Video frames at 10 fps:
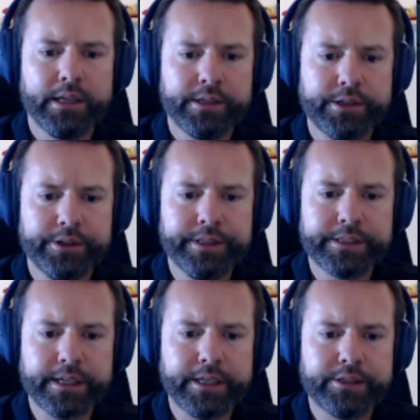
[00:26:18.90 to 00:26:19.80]
So in this
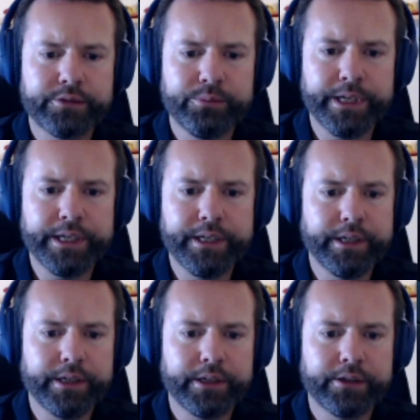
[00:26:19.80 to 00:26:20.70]
case, we
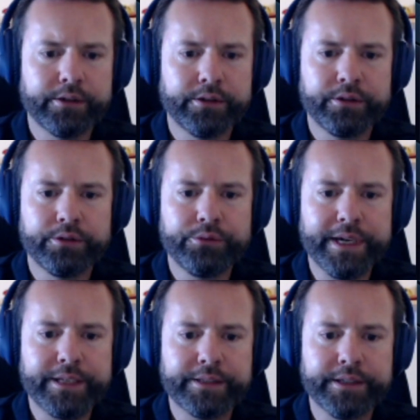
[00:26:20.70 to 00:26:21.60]

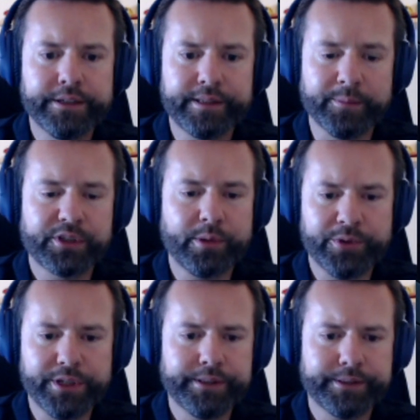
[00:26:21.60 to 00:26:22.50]
register
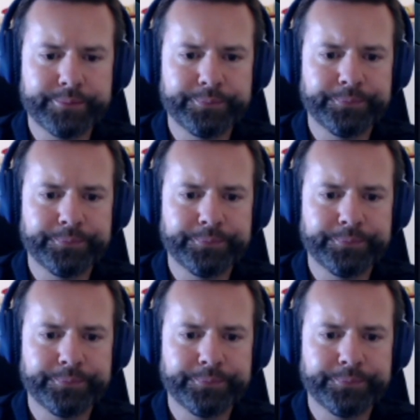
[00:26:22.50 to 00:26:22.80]
subscriptions,